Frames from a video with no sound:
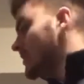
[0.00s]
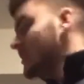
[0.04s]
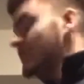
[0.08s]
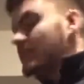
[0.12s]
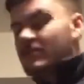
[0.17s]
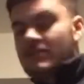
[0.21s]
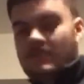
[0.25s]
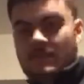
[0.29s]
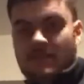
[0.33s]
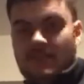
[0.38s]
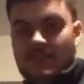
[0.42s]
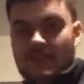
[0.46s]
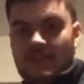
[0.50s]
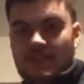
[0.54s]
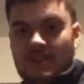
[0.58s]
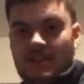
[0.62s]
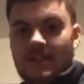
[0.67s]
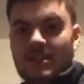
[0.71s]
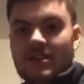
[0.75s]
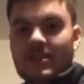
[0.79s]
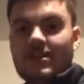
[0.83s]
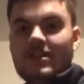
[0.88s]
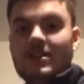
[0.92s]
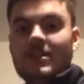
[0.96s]
the
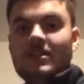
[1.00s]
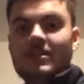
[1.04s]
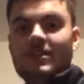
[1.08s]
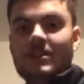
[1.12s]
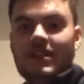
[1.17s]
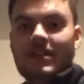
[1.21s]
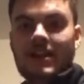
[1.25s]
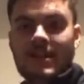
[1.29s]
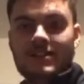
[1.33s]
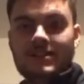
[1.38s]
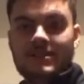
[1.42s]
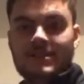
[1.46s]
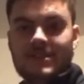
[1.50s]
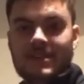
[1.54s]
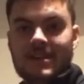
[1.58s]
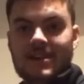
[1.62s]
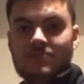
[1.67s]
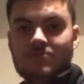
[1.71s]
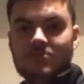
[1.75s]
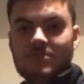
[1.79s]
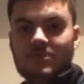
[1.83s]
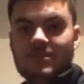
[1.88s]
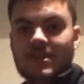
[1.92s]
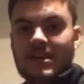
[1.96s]

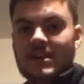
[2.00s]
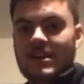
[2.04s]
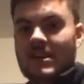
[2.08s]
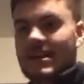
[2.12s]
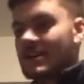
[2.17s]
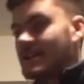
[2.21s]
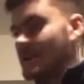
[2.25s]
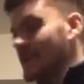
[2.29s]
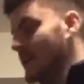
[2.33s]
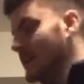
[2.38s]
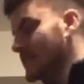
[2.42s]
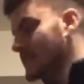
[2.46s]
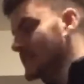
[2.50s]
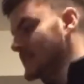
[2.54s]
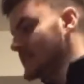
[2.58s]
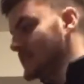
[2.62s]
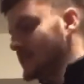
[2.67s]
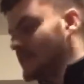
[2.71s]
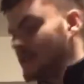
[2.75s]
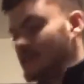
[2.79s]
lightsaber that I got,